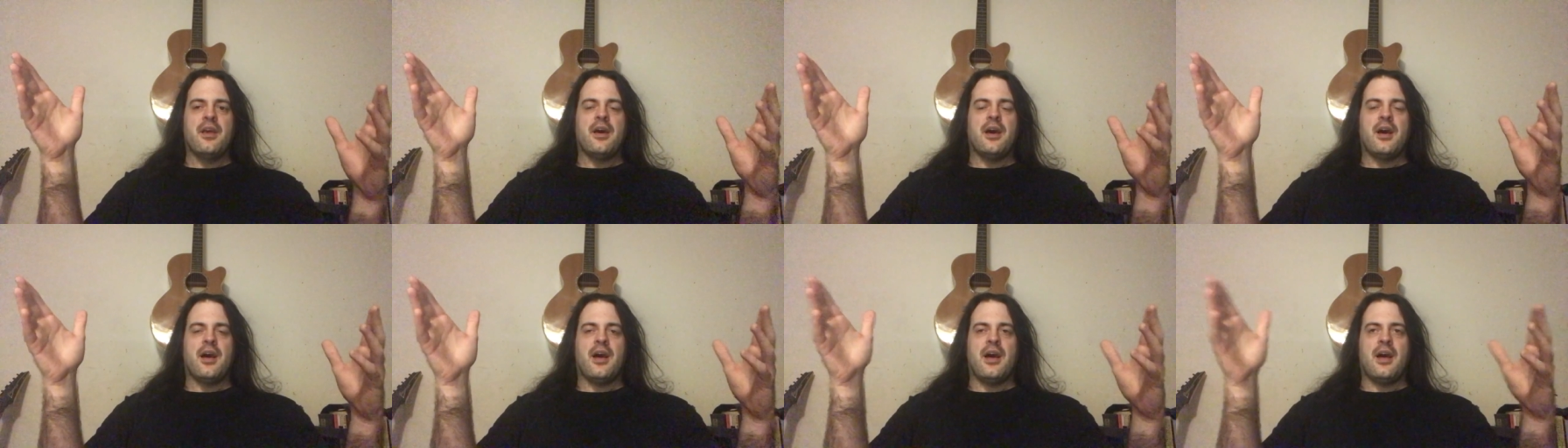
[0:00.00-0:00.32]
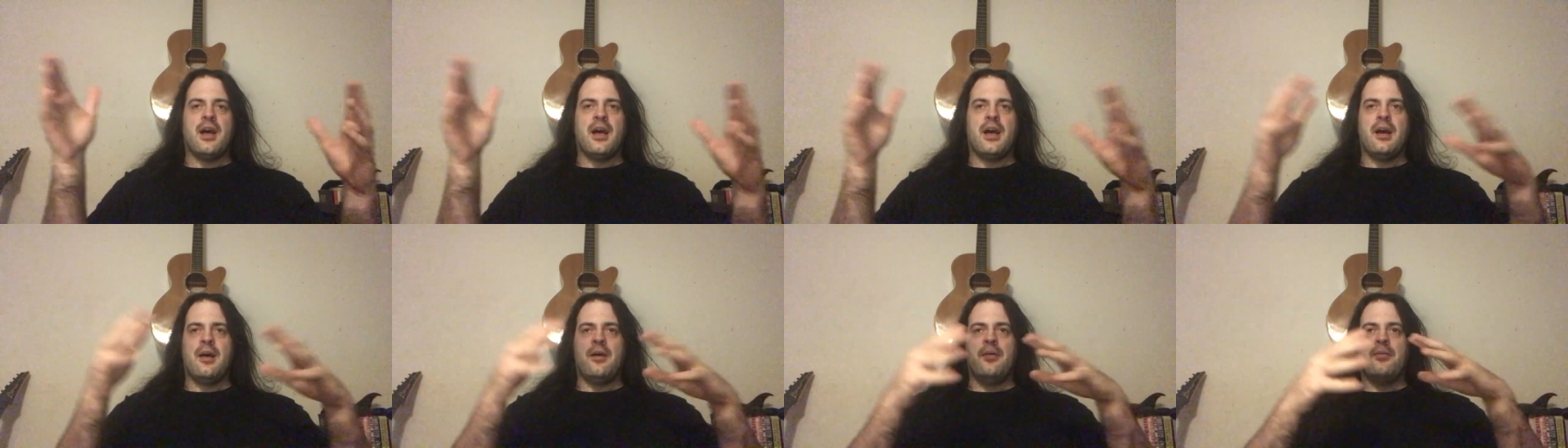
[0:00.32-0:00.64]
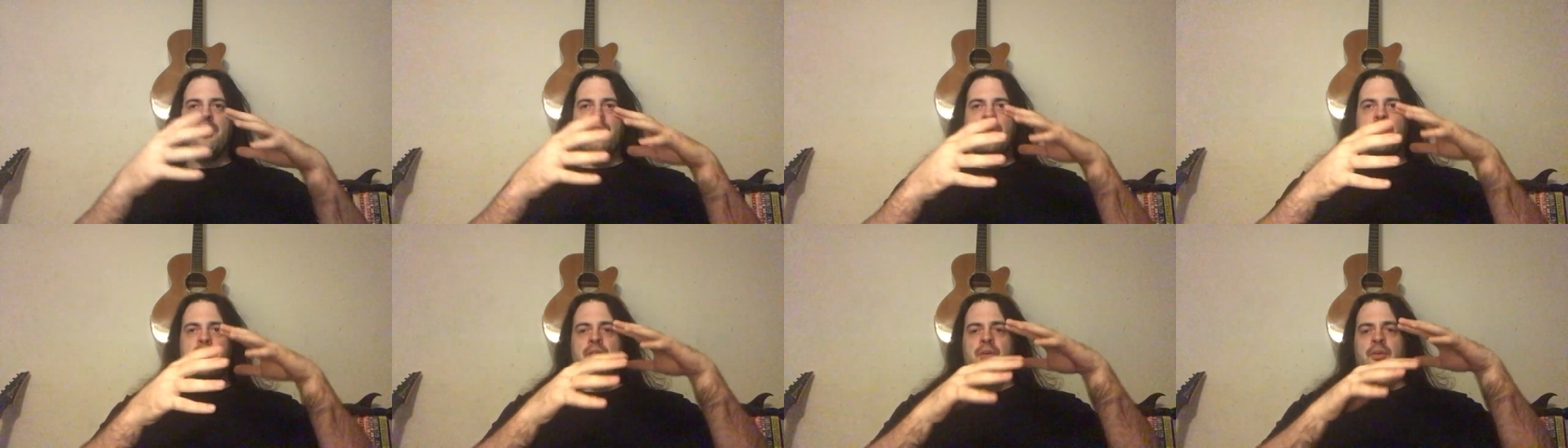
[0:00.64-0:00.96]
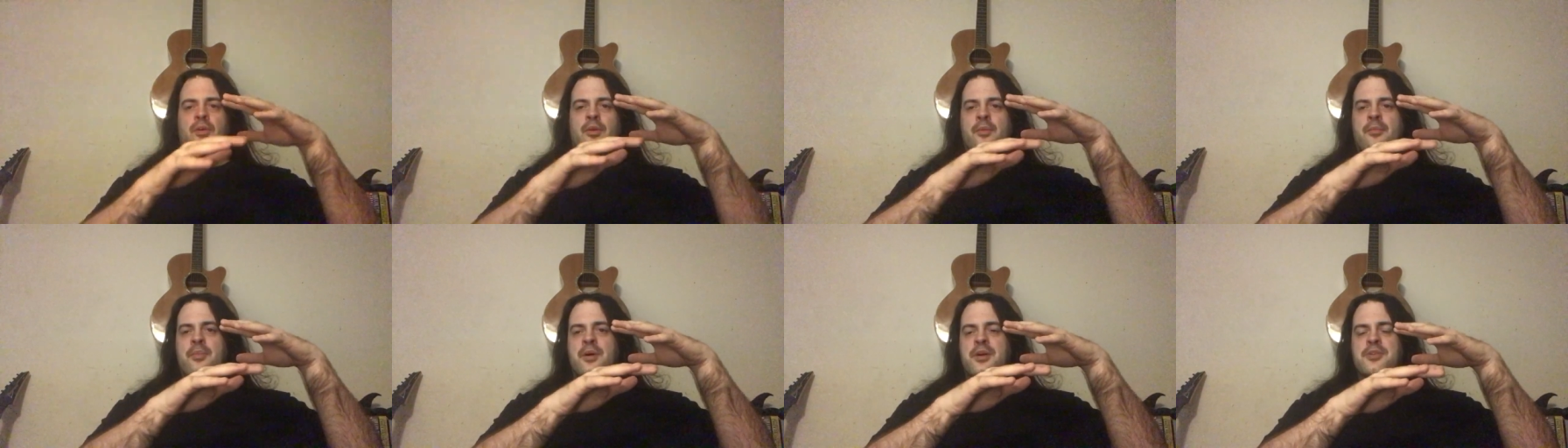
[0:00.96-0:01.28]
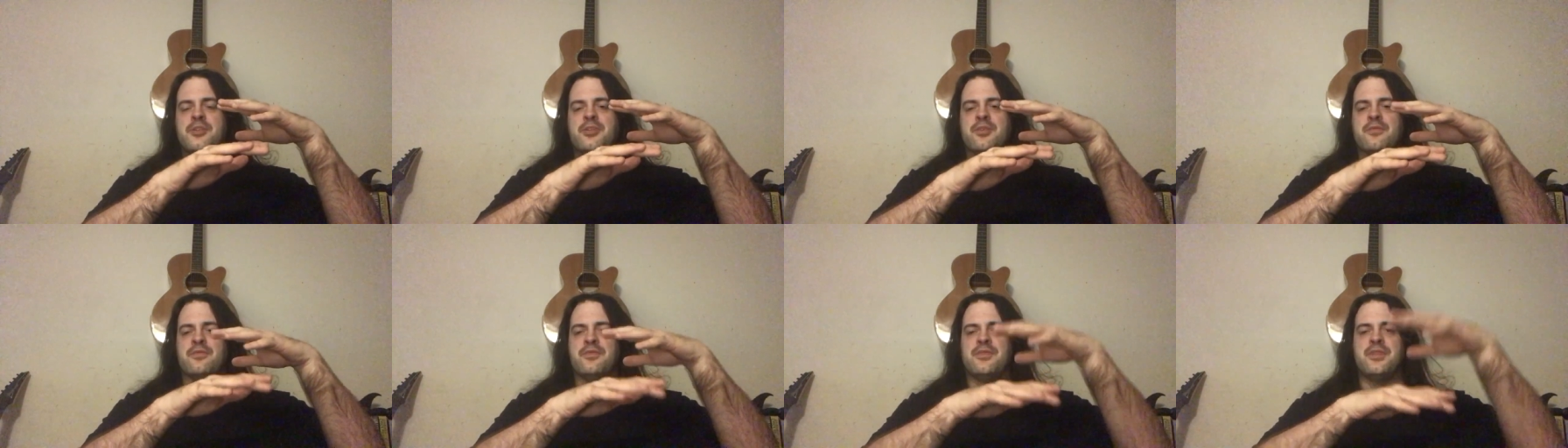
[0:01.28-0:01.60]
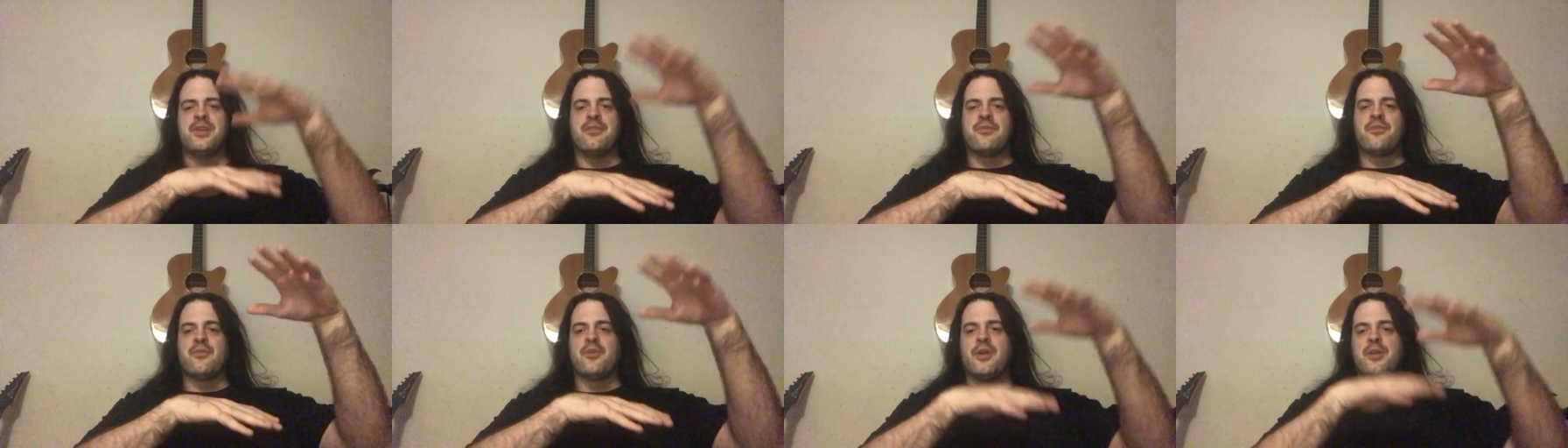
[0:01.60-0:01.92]
uh, there, there were a bunch of
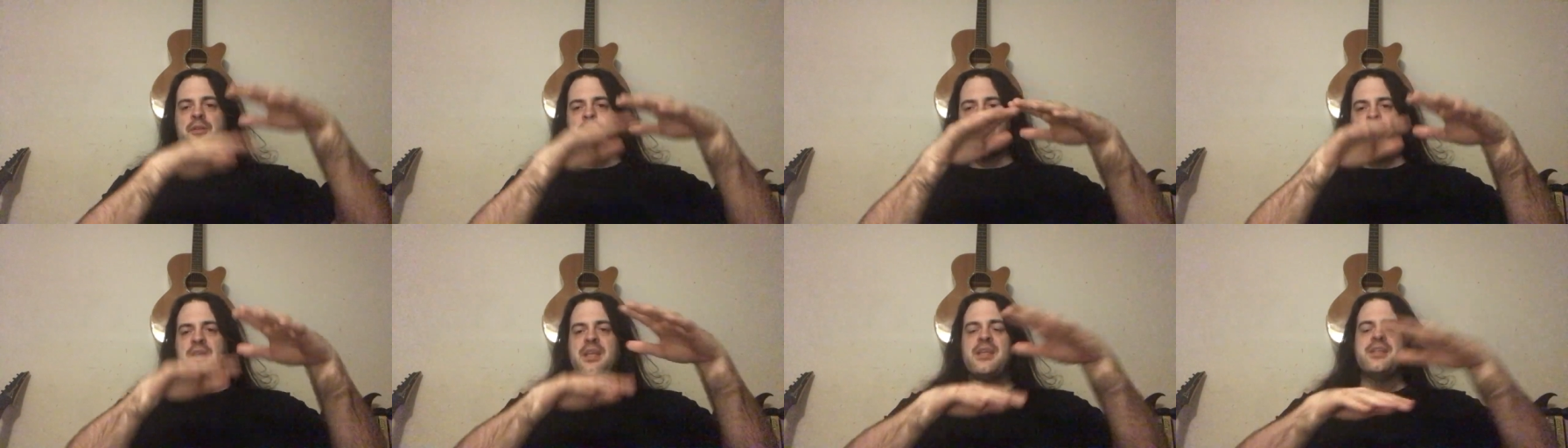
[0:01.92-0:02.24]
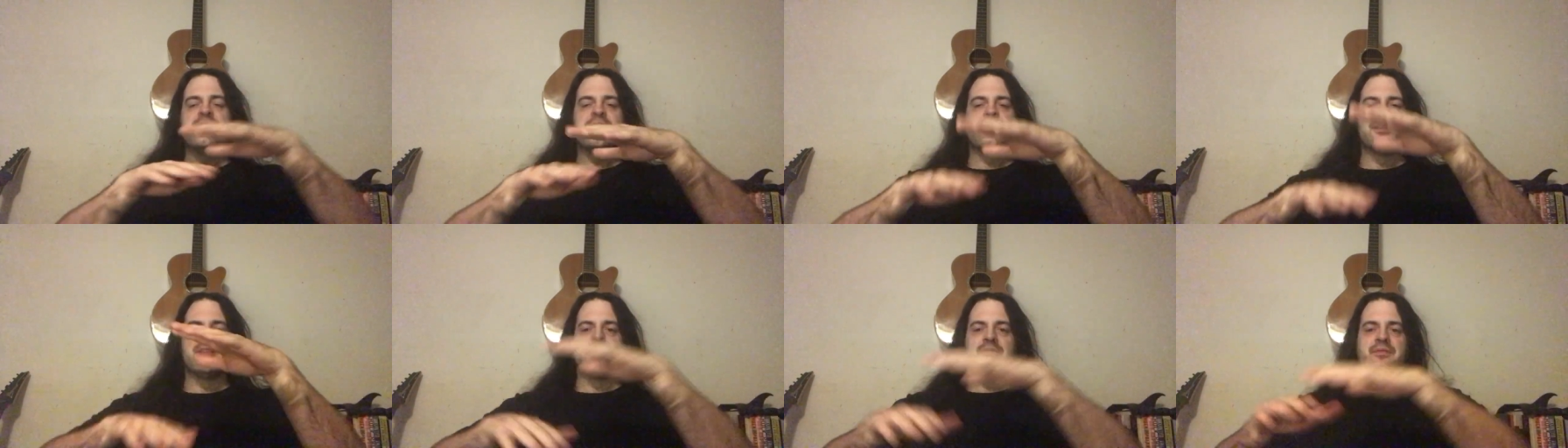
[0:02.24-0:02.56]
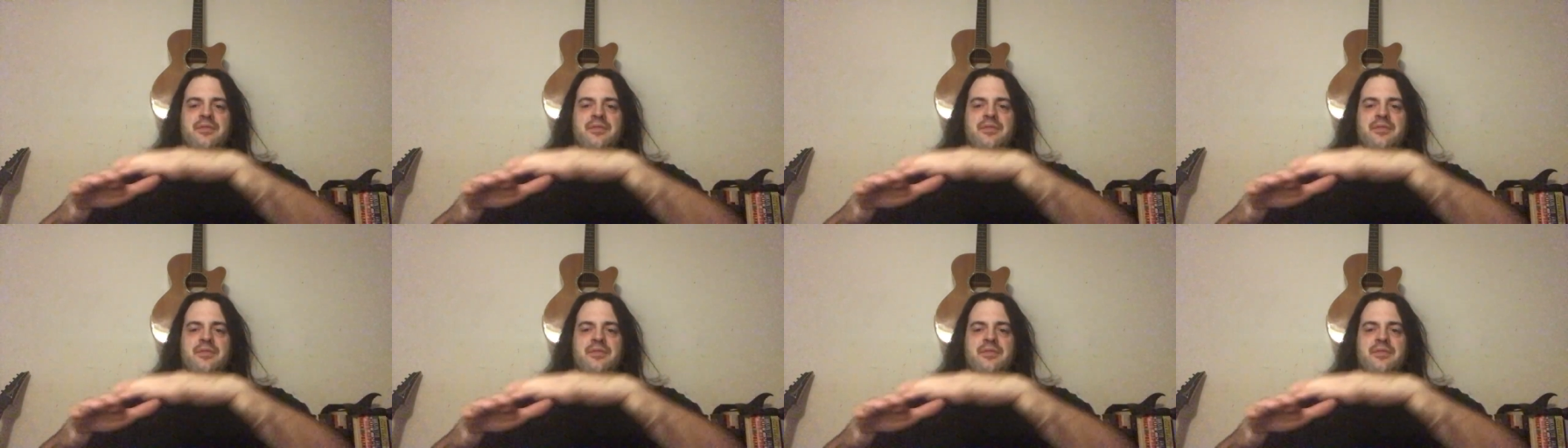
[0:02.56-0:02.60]
different pieces